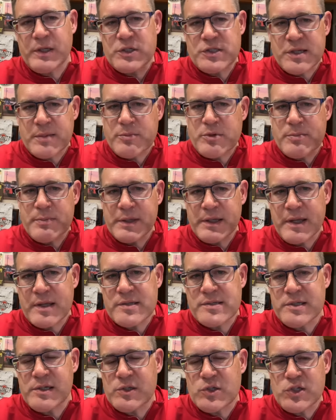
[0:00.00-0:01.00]
Send them to
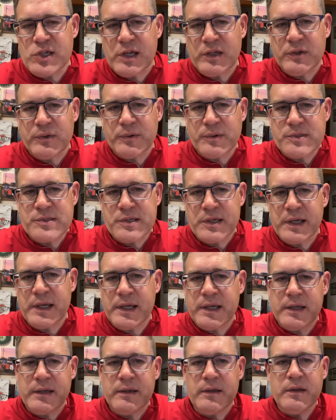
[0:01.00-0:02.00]
Mackenzie and Chandler and say,
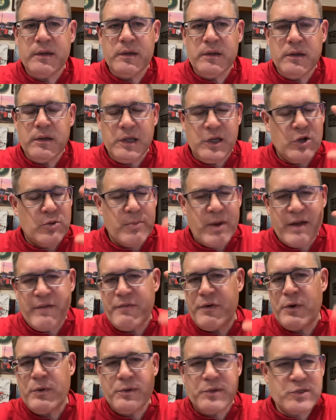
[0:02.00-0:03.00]
hey, you know, my
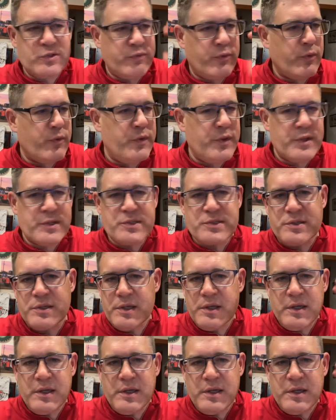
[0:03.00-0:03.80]
vote is for this.